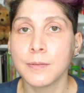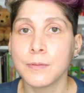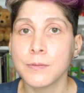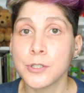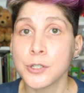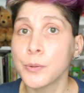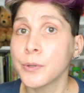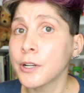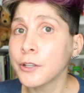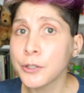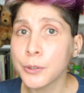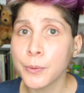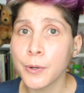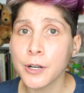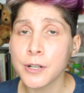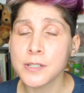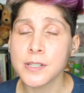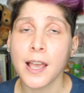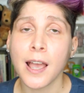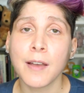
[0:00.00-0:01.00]
So in other
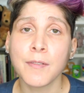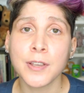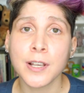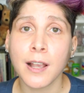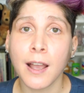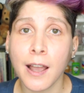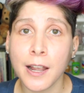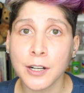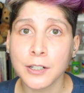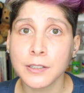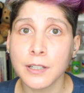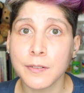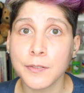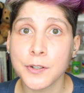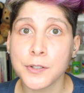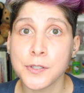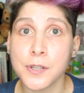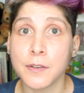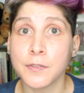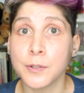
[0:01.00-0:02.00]
words, having higher
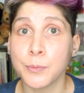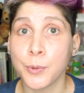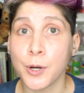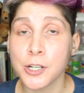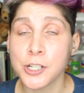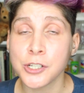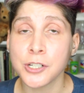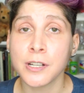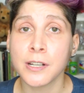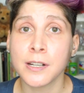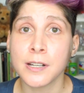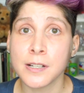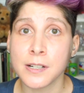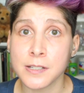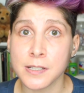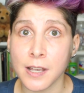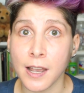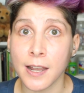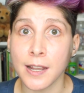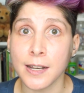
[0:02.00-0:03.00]
levels of depression and
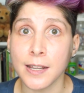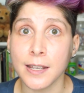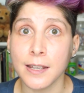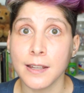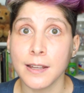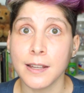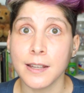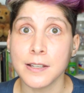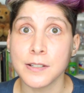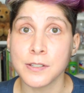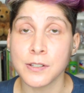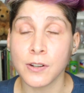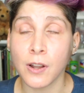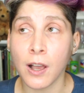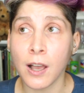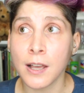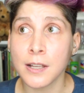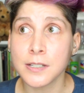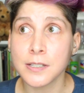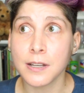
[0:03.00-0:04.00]
anxiety is
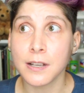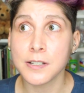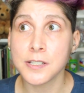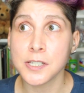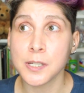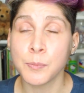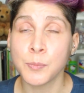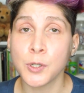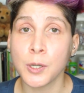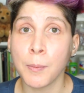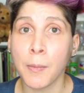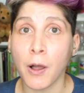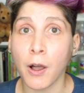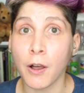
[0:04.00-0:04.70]
not a symptom